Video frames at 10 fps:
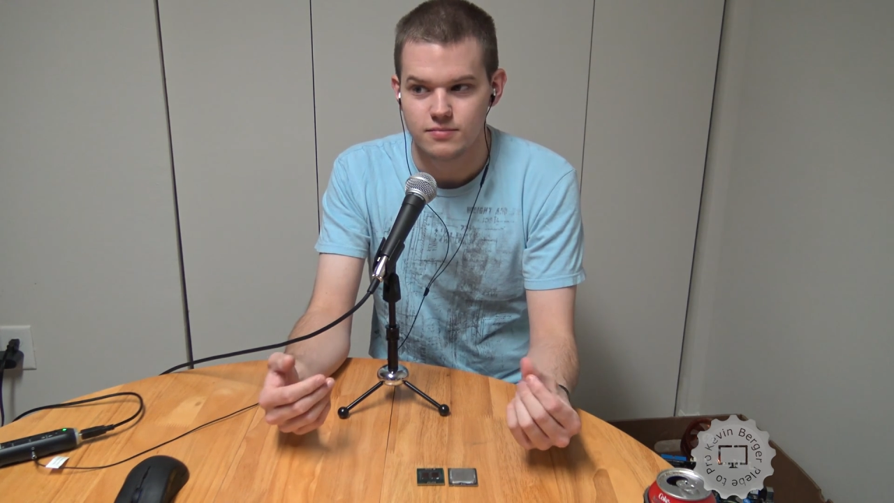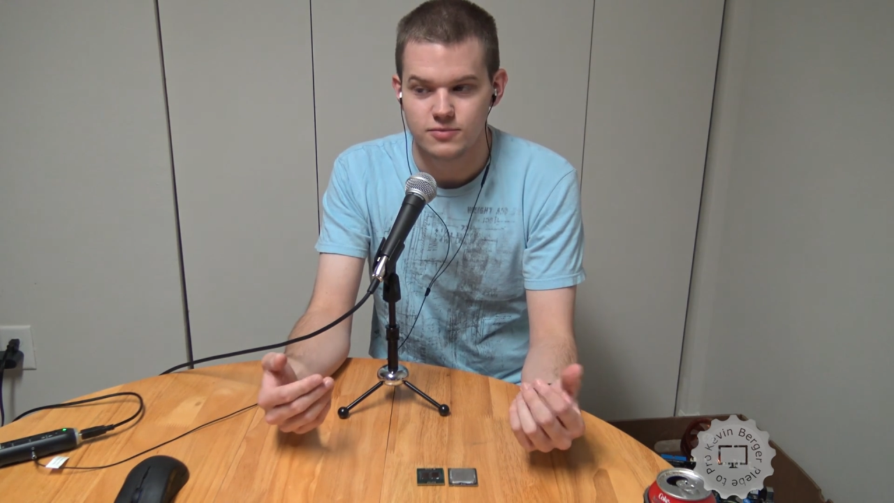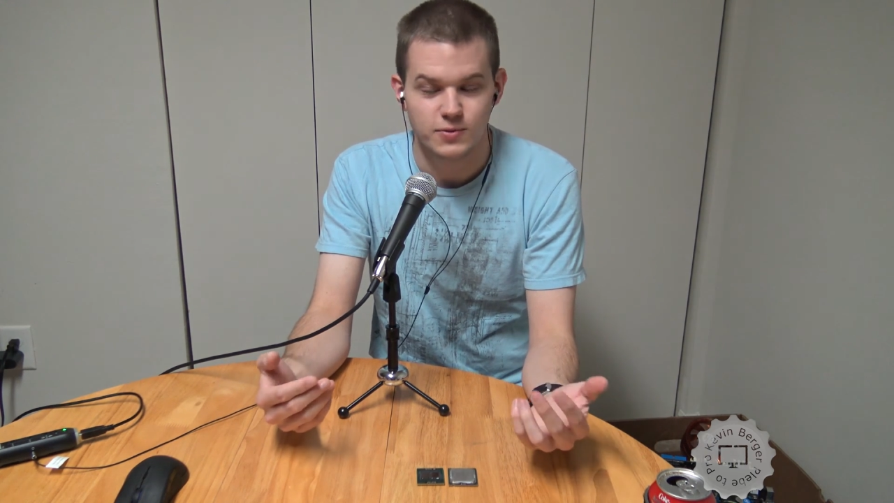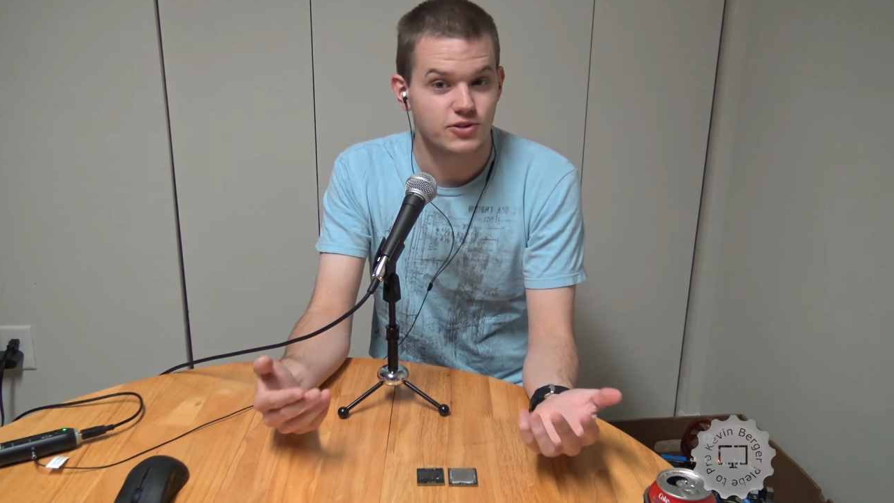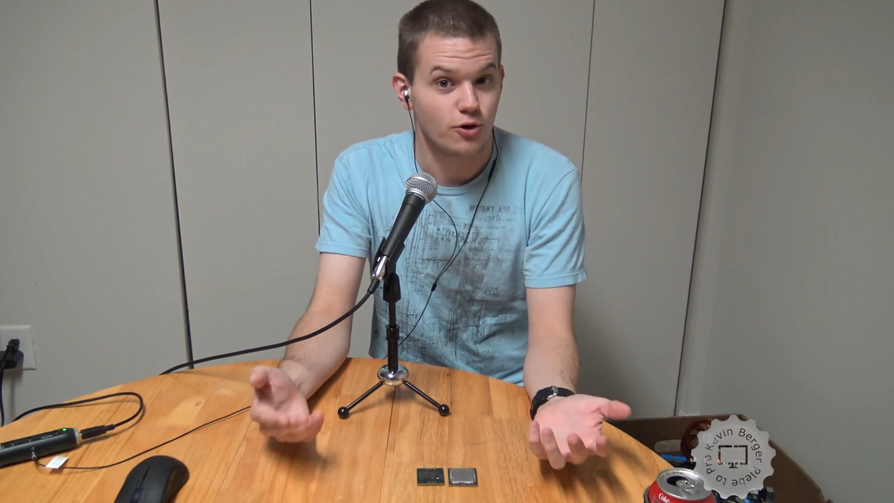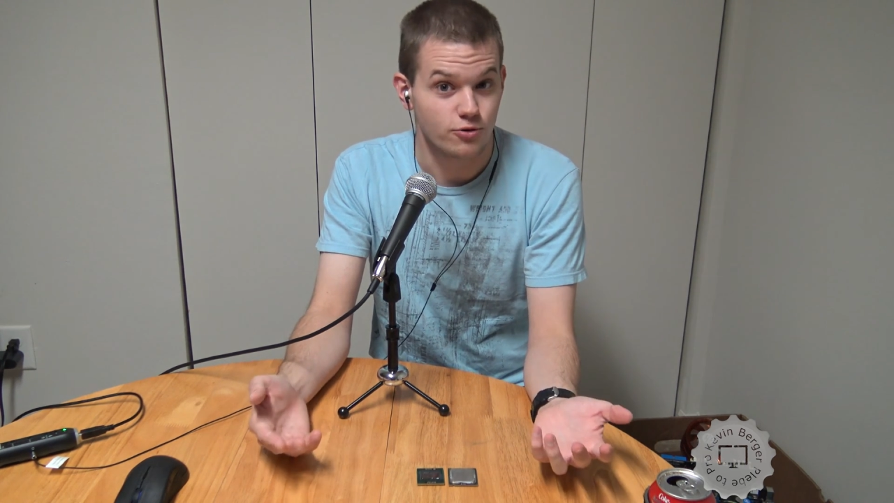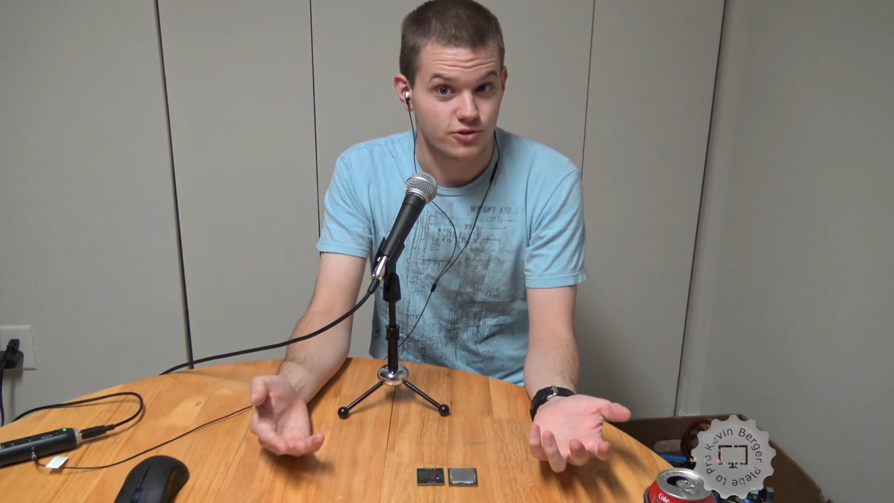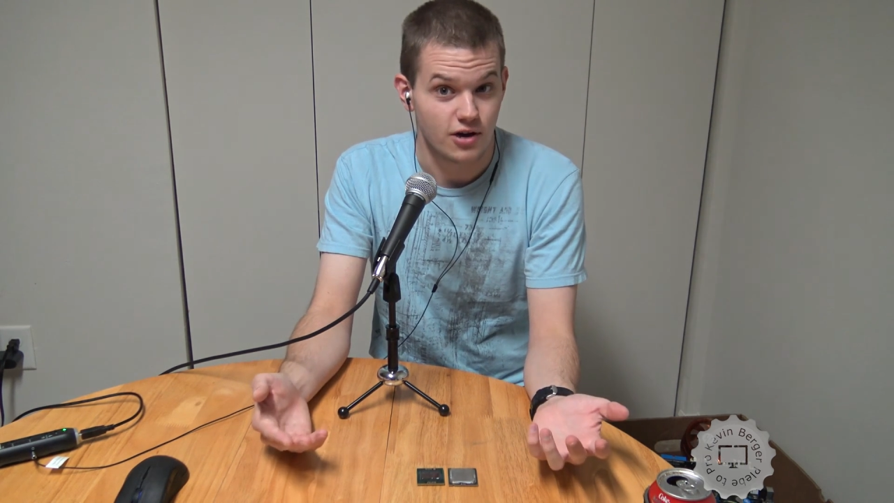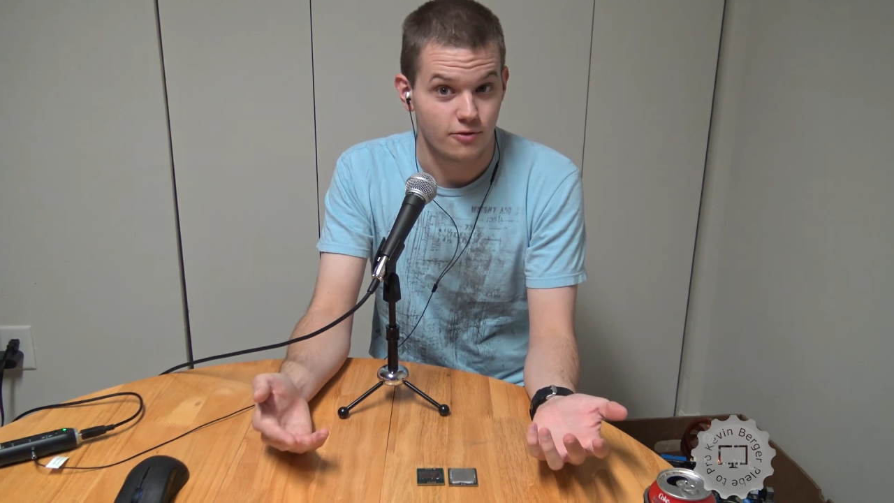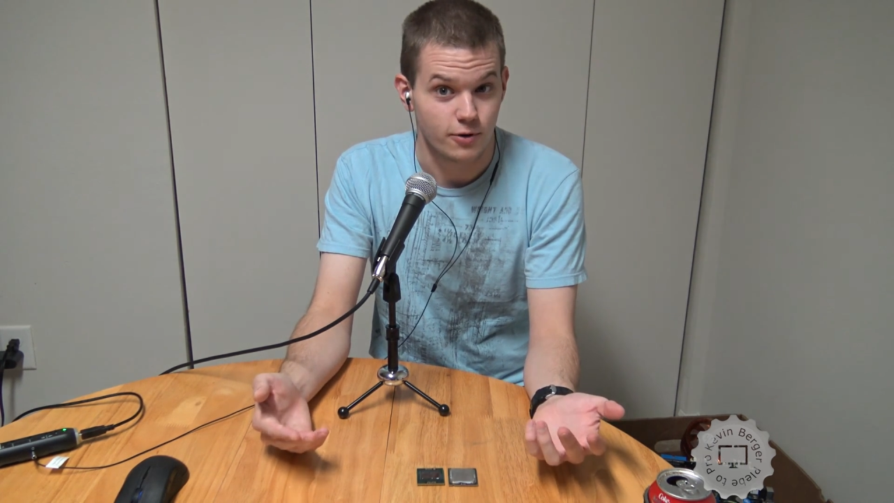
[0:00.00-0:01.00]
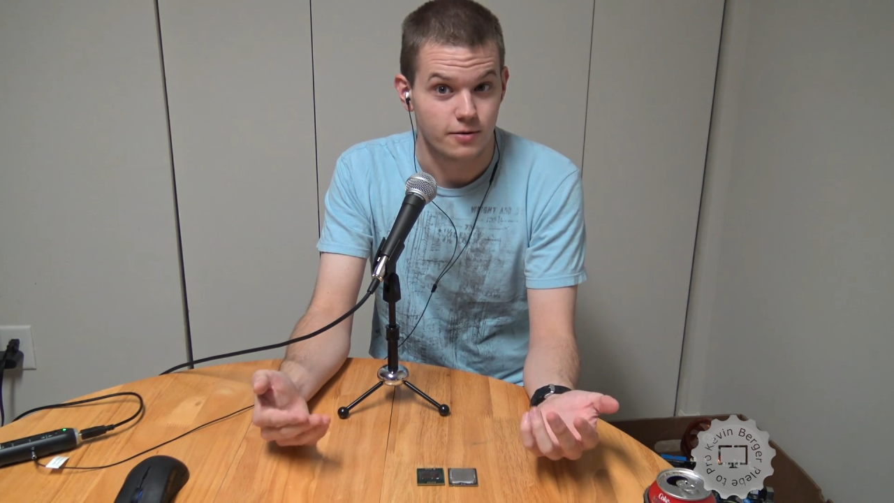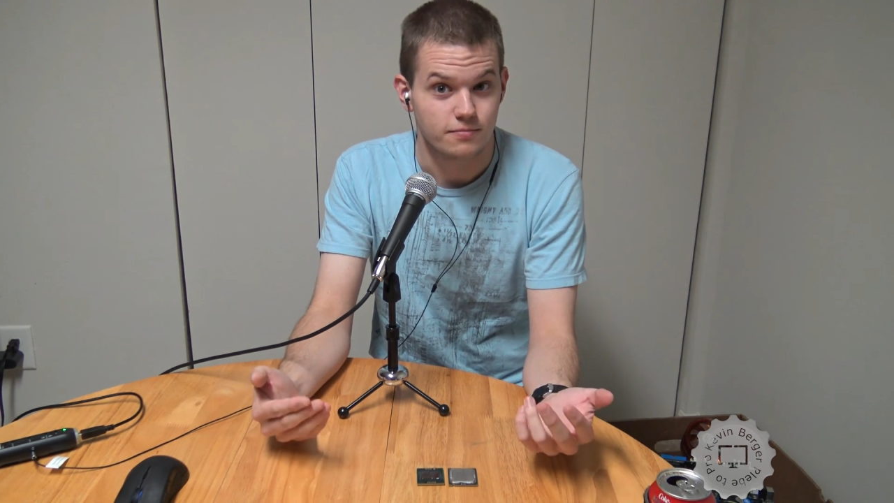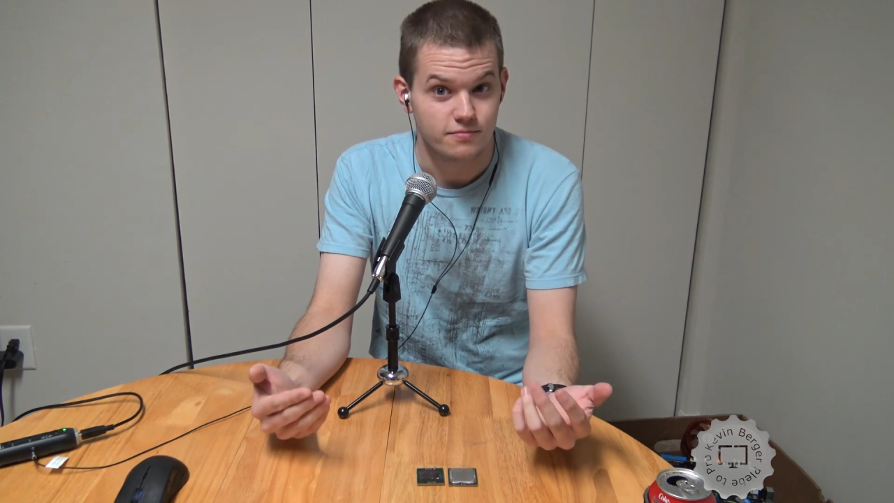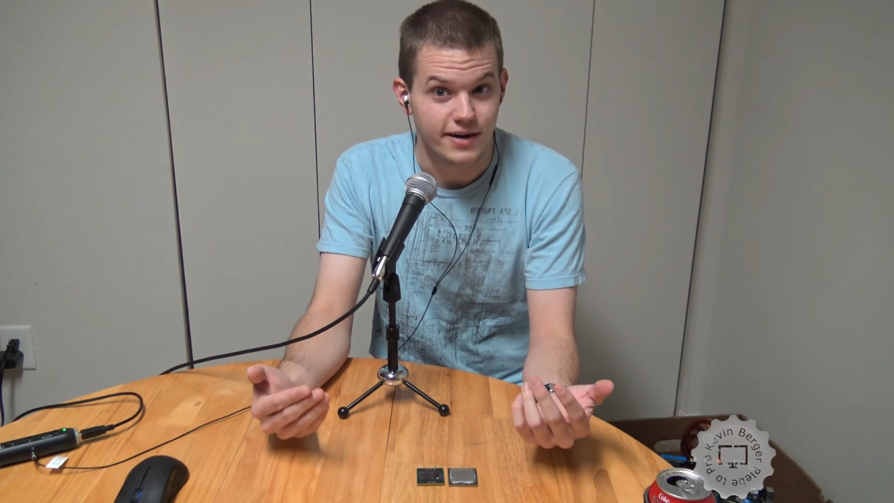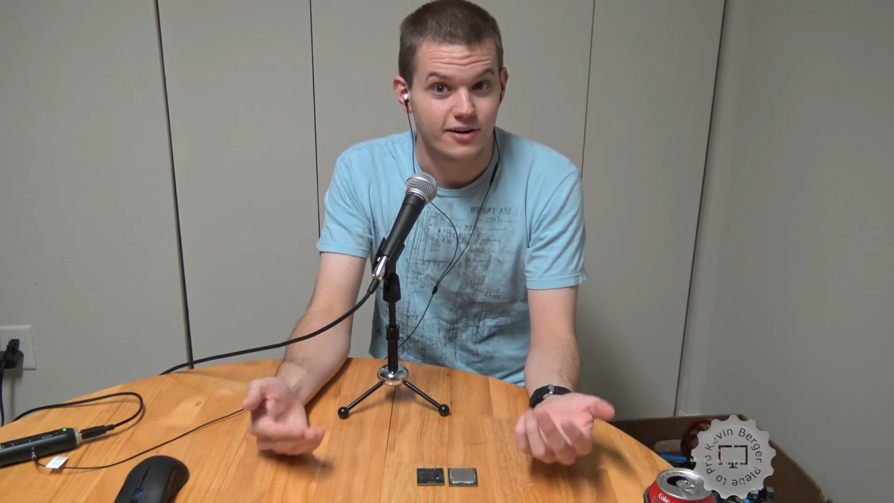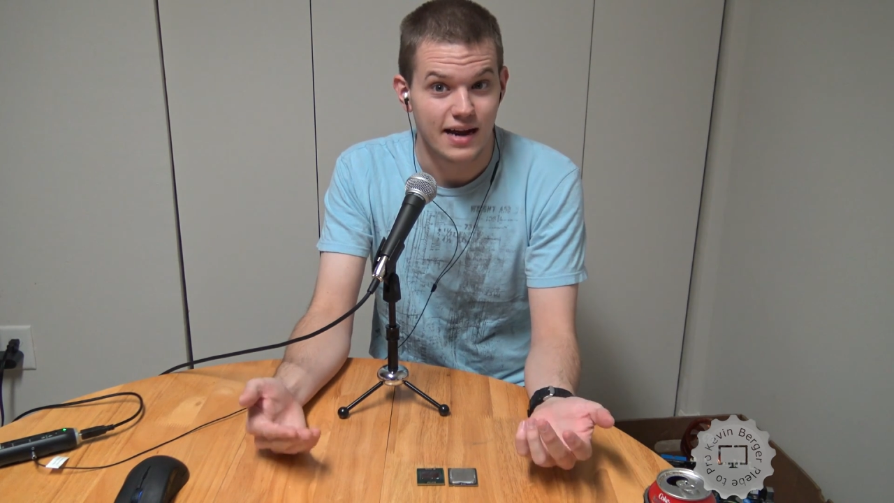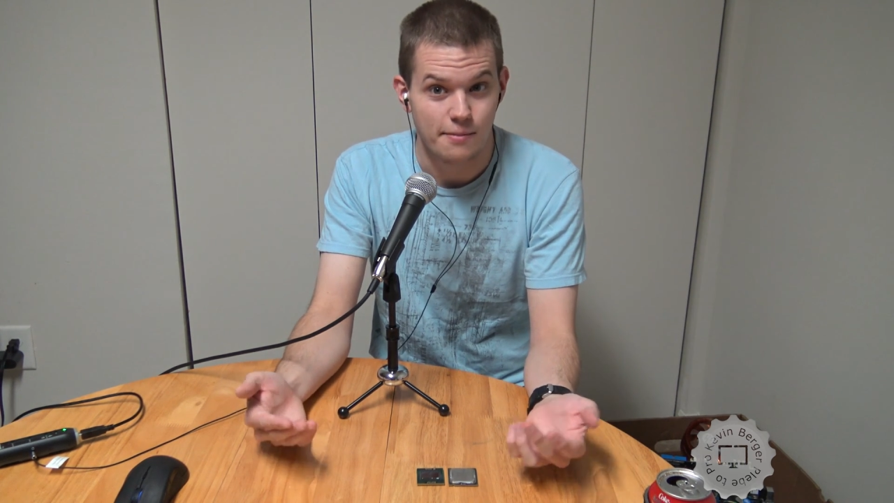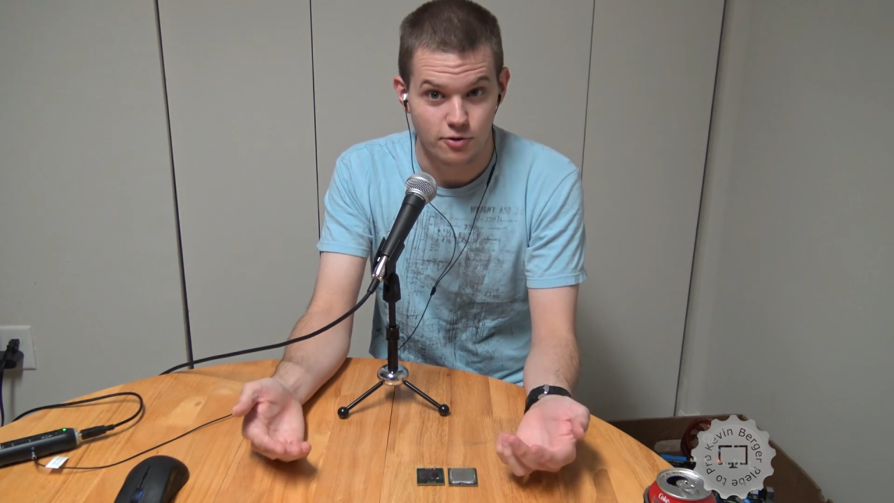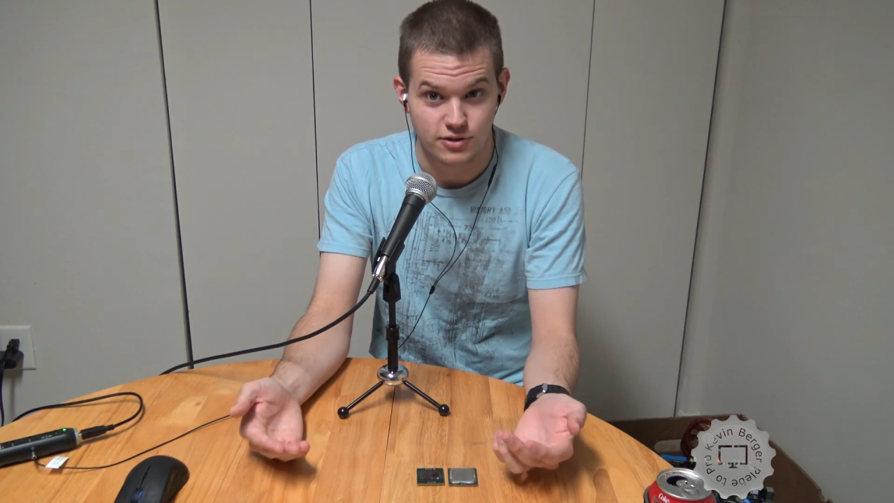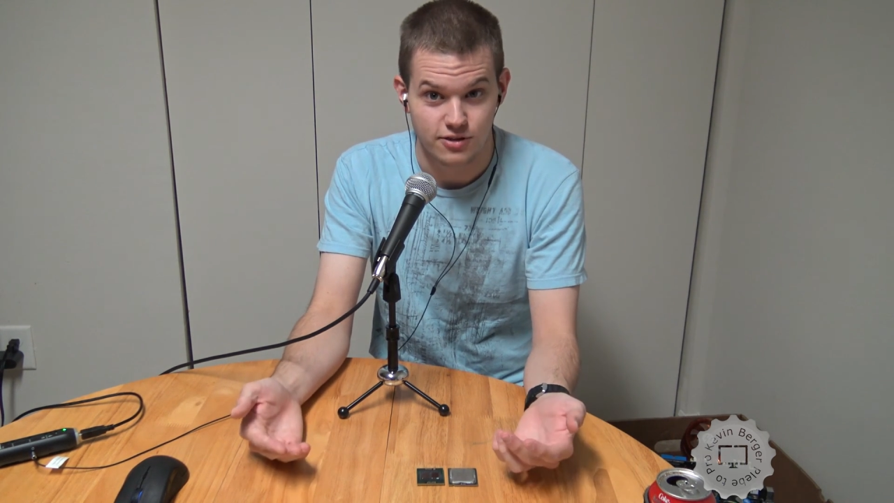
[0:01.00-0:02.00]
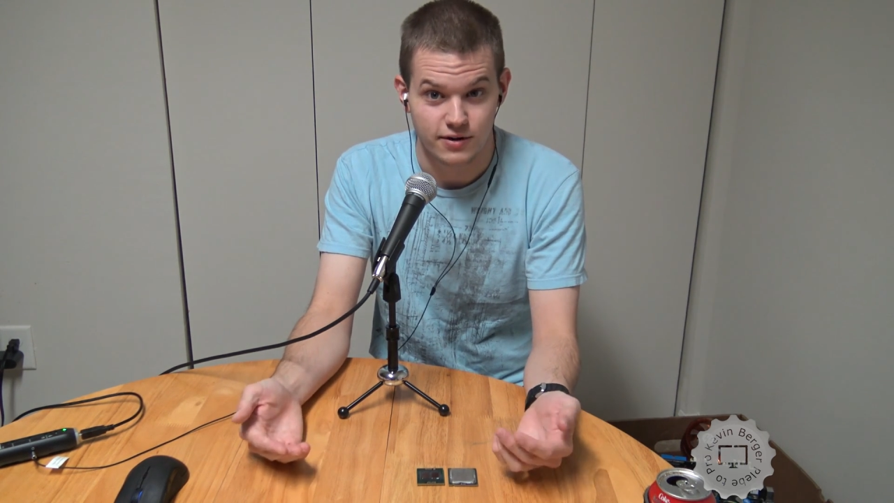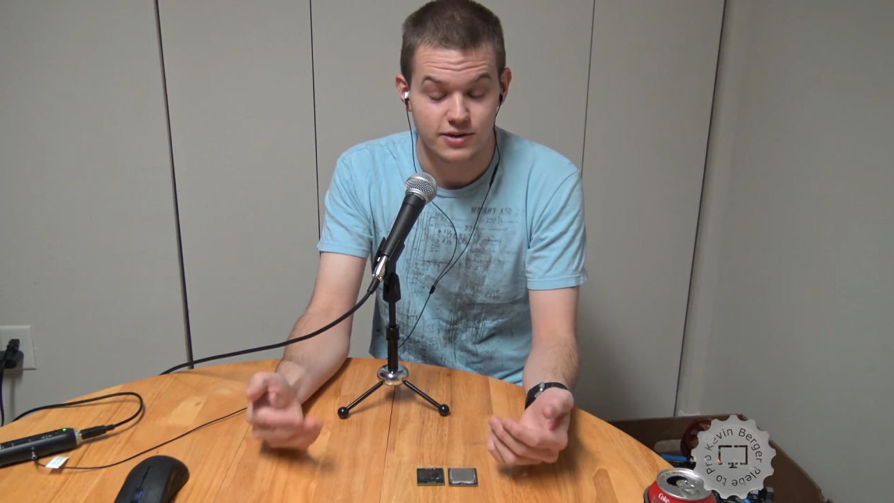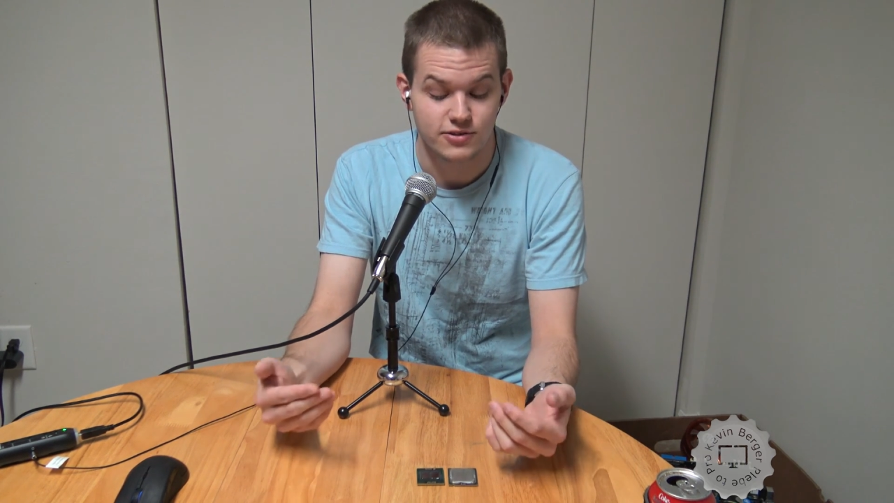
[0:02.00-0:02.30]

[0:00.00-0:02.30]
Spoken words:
especially older software, they're not multi-threaded,